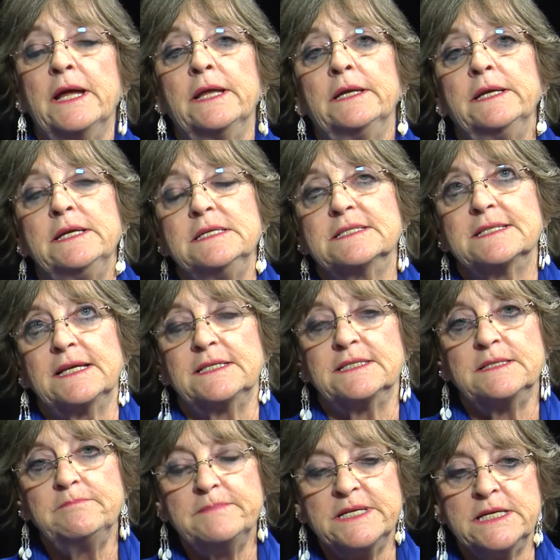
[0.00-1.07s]
and he said
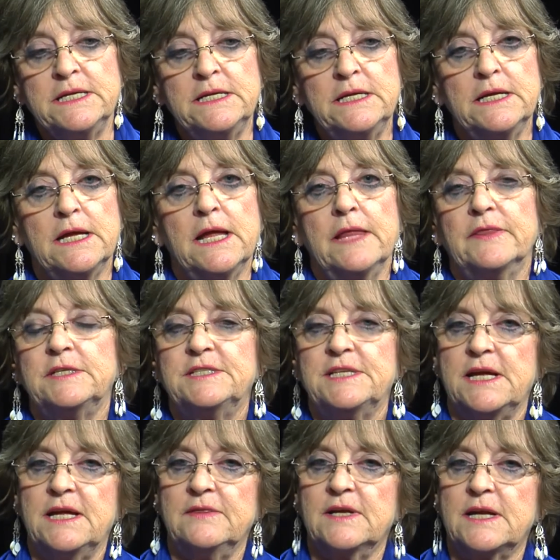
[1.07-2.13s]
to me, the
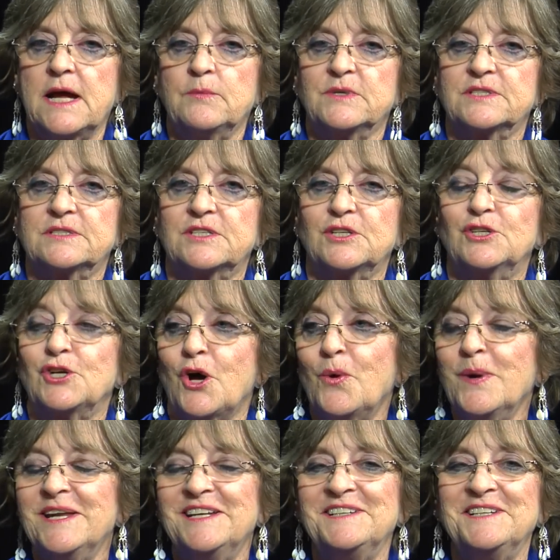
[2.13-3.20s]
day that I was to go
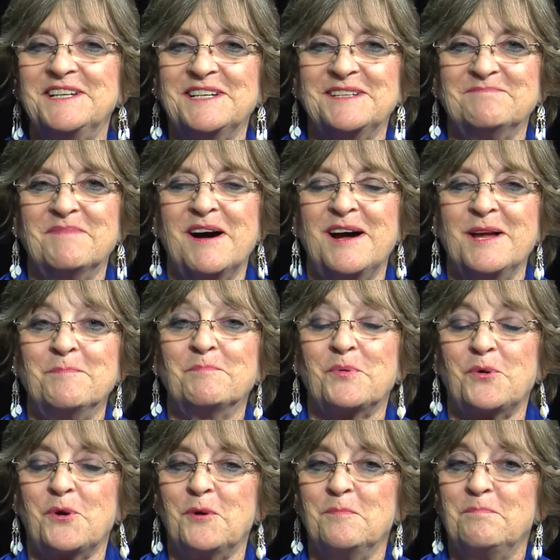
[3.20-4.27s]
in and get my
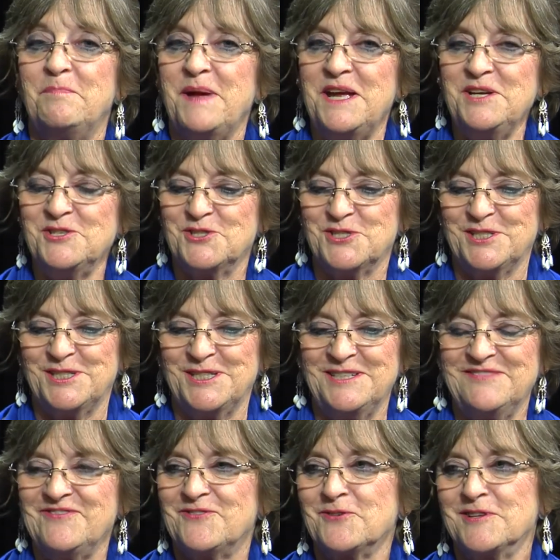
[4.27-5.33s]

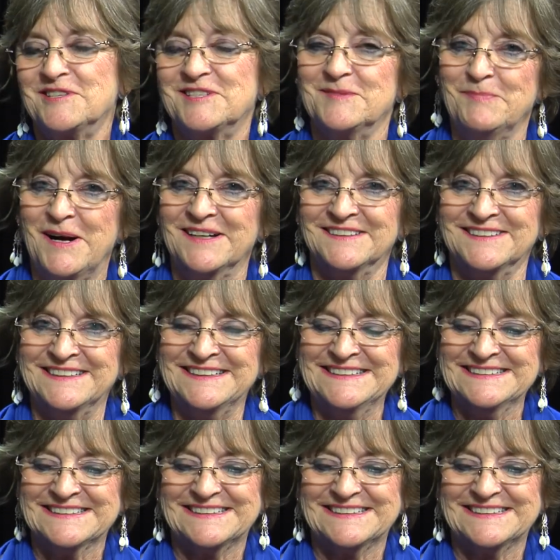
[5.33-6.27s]
probation for the smuggling,